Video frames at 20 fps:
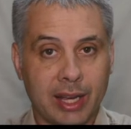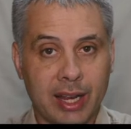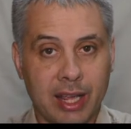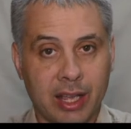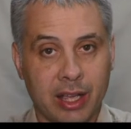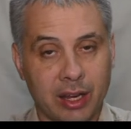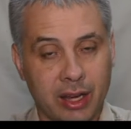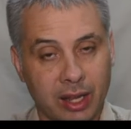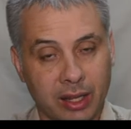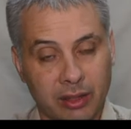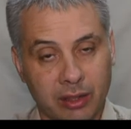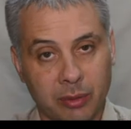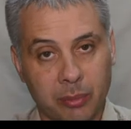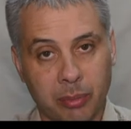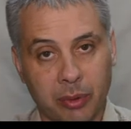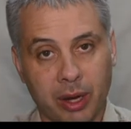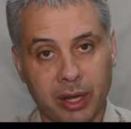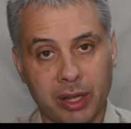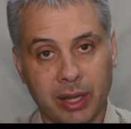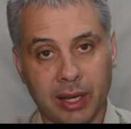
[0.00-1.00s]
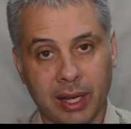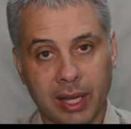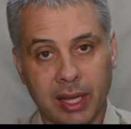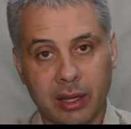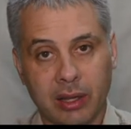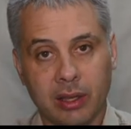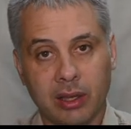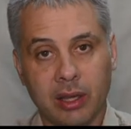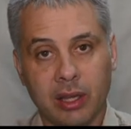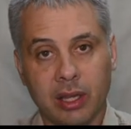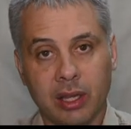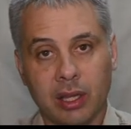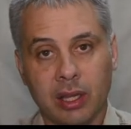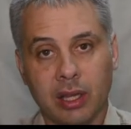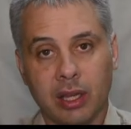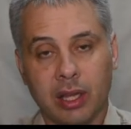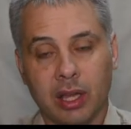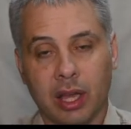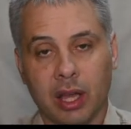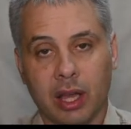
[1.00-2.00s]
connected by the link,
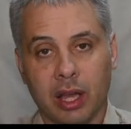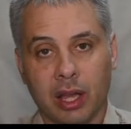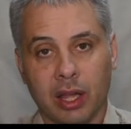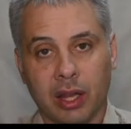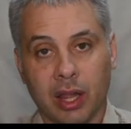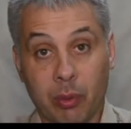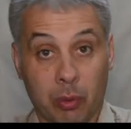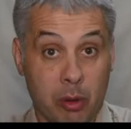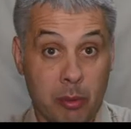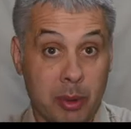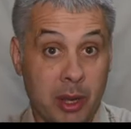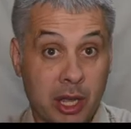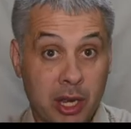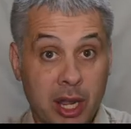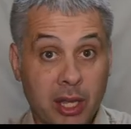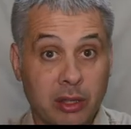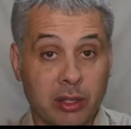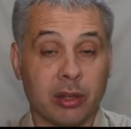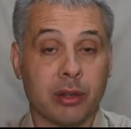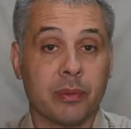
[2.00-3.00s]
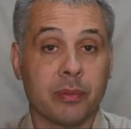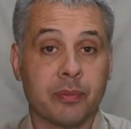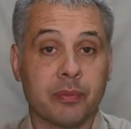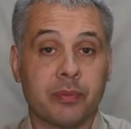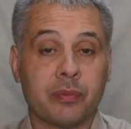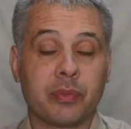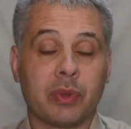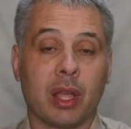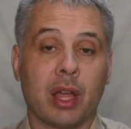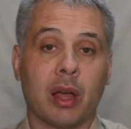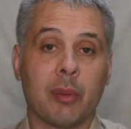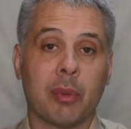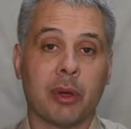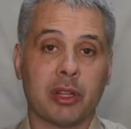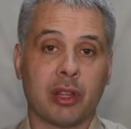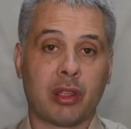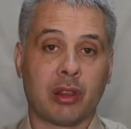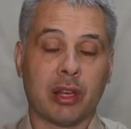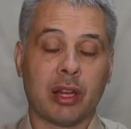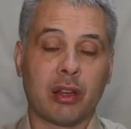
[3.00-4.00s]
they won't be connected. But
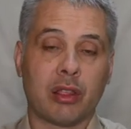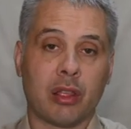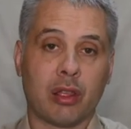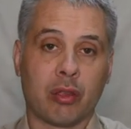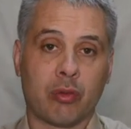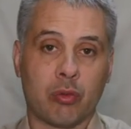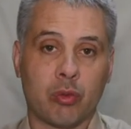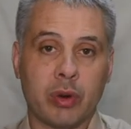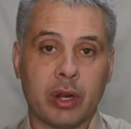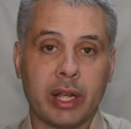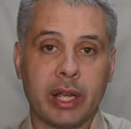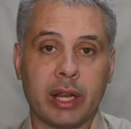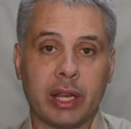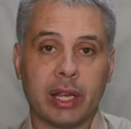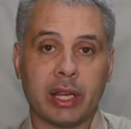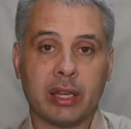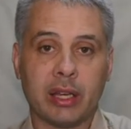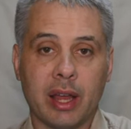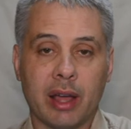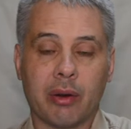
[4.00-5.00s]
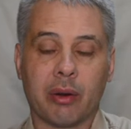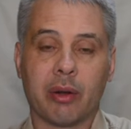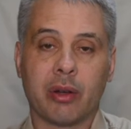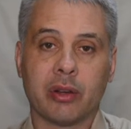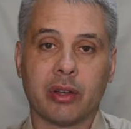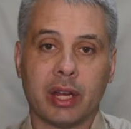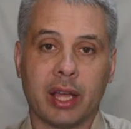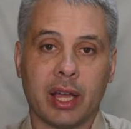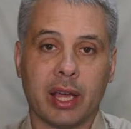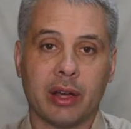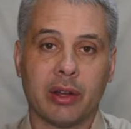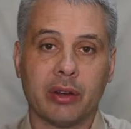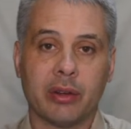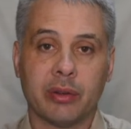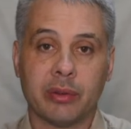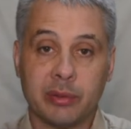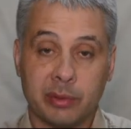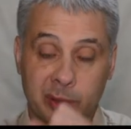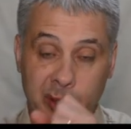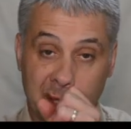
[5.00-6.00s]
this lets us really narrow down
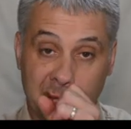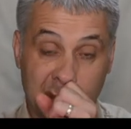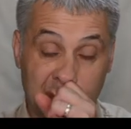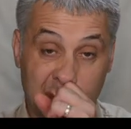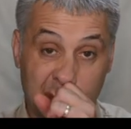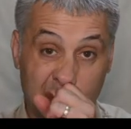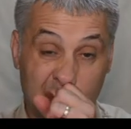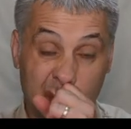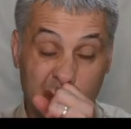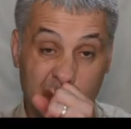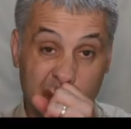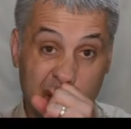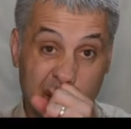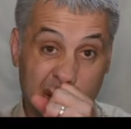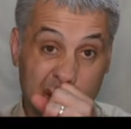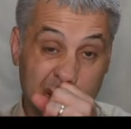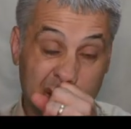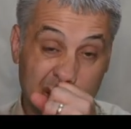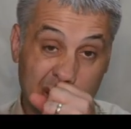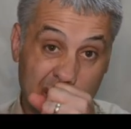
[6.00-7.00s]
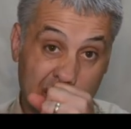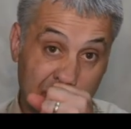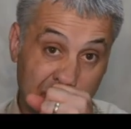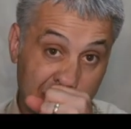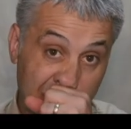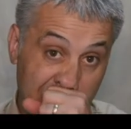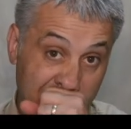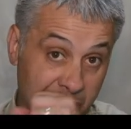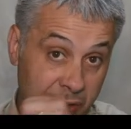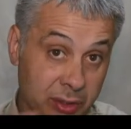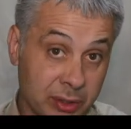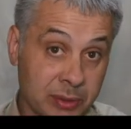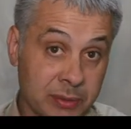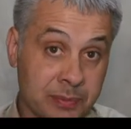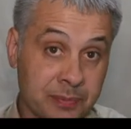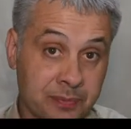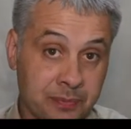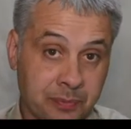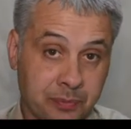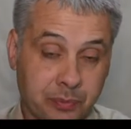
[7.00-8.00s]
what we need to implement
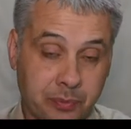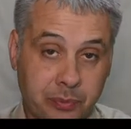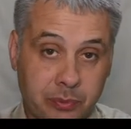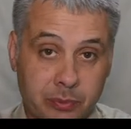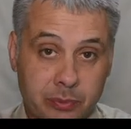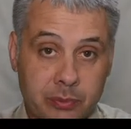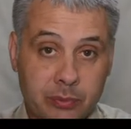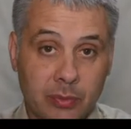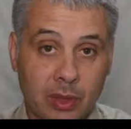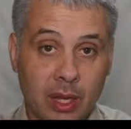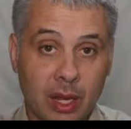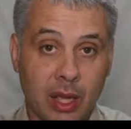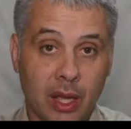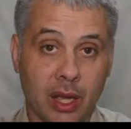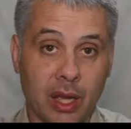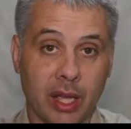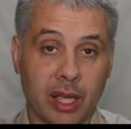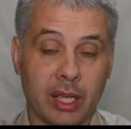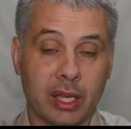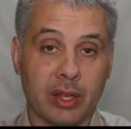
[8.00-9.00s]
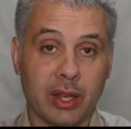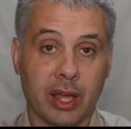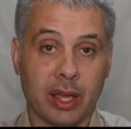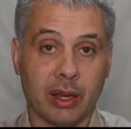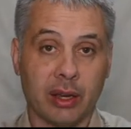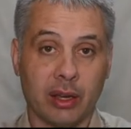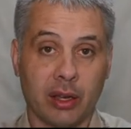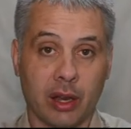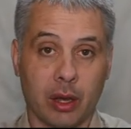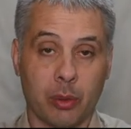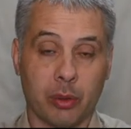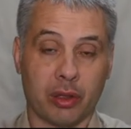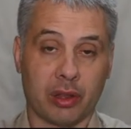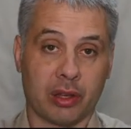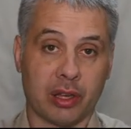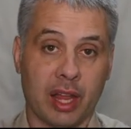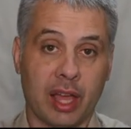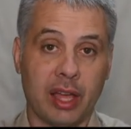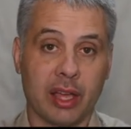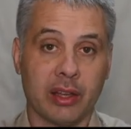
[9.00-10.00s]
in that lowest
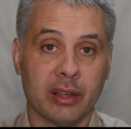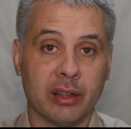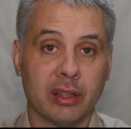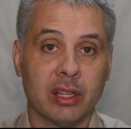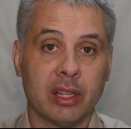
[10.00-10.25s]
layer